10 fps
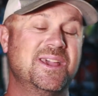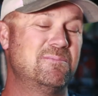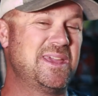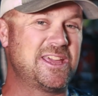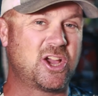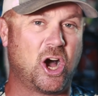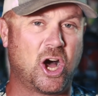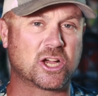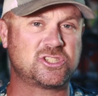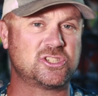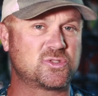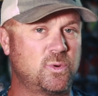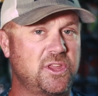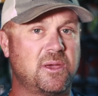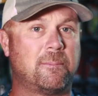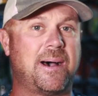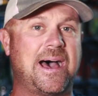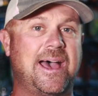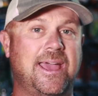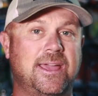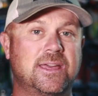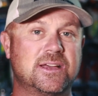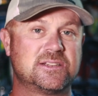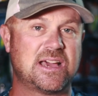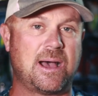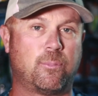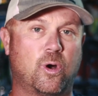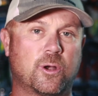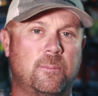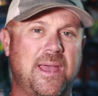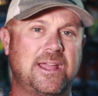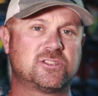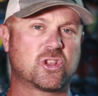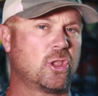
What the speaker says: Be cautious when you buy topwater baits.